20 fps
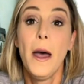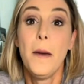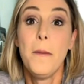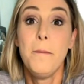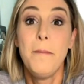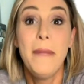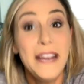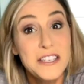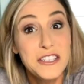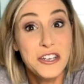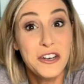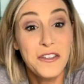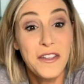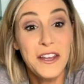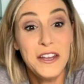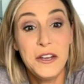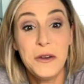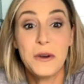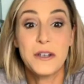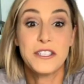Make sure that
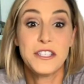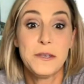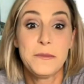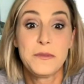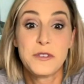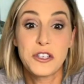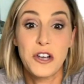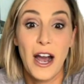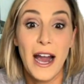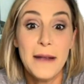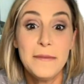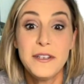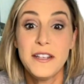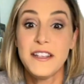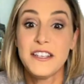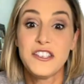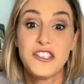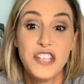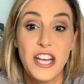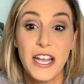you are subscribed to
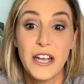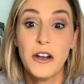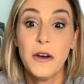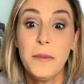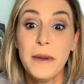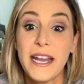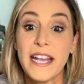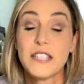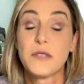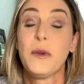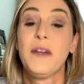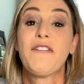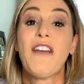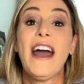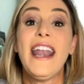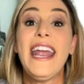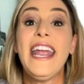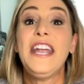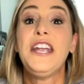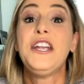this channel, because we've
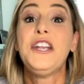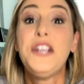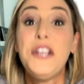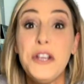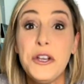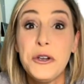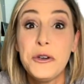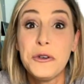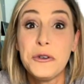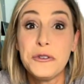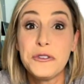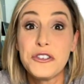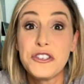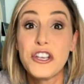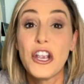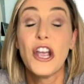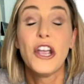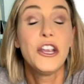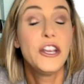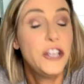got a huge,
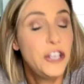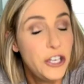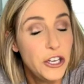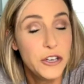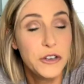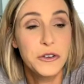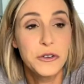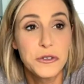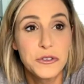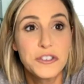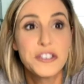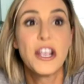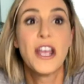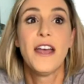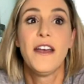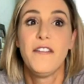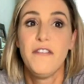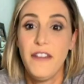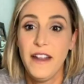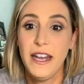huge
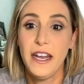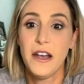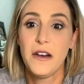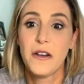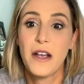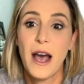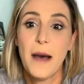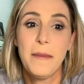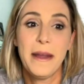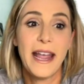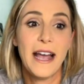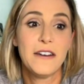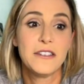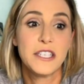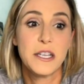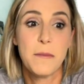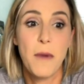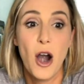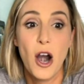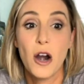video coming out
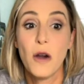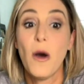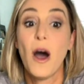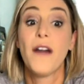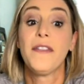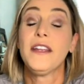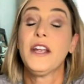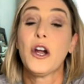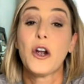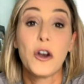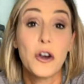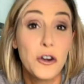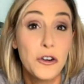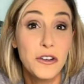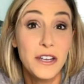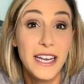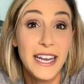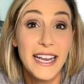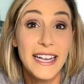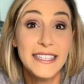tomorrow on the
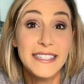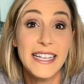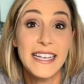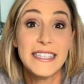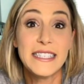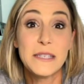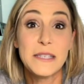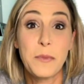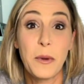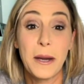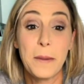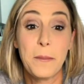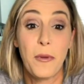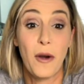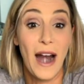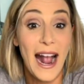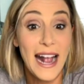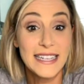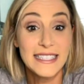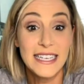early hits in spring
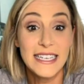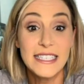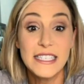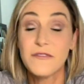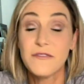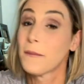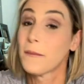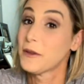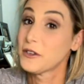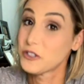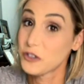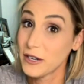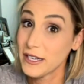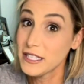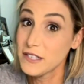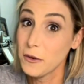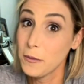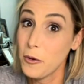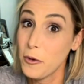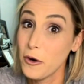practice from the
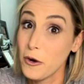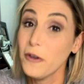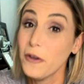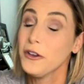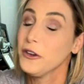transfer portal.